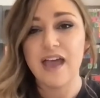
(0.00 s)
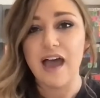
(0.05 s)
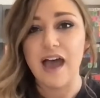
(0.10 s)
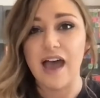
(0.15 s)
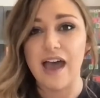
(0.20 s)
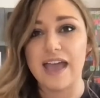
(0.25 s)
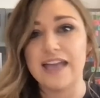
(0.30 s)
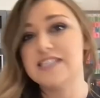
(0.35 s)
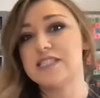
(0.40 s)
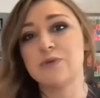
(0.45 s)

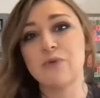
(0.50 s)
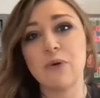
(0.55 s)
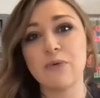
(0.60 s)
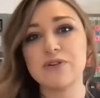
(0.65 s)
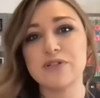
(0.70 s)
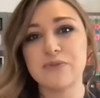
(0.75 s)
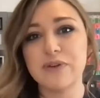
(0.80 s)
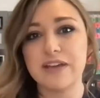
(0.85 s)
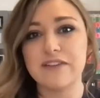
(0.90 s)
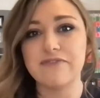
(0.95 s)
And so what we're
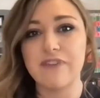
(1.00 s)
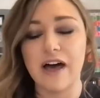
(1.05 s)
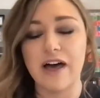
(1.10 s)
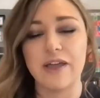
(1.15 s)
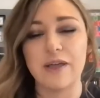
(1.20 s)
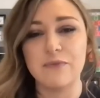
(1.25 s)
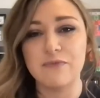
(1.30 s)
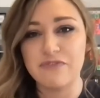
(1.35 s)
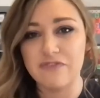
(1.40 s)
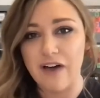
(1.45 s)
doing in
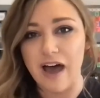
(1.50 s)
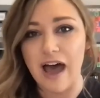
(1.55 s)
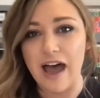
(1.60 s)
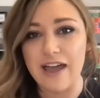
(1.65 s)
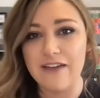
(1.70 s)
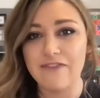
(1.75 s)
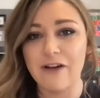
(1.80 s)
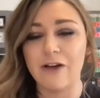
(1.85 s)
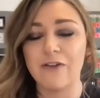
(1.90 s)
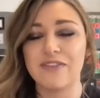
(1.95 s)
volume
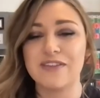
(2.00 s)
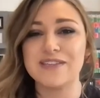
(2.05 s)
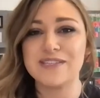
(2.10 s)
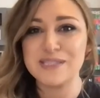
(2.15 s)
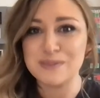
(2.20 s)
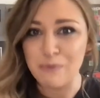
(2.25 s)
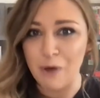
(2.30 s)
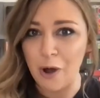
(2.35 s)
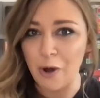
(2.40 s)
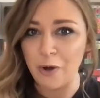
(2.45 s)
5 are these
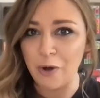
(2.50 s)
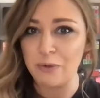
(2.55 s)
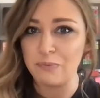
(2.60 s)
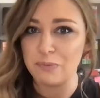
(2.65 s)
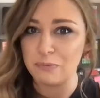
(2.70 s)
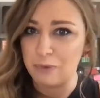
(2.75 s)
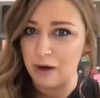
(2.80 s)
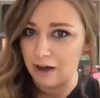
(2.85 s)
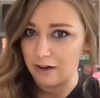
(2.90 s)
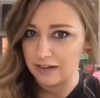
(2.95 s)
small group
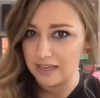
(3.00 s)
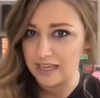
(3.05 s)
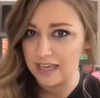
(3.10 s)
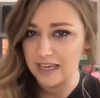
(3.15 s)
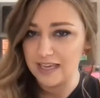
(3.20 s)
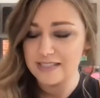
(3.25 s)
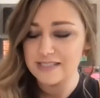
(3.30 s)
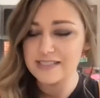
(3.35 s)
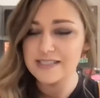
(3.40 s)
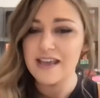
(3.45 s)
party
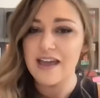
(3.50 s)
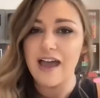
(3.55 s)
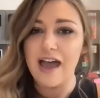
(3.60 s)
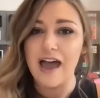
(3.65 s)
kits.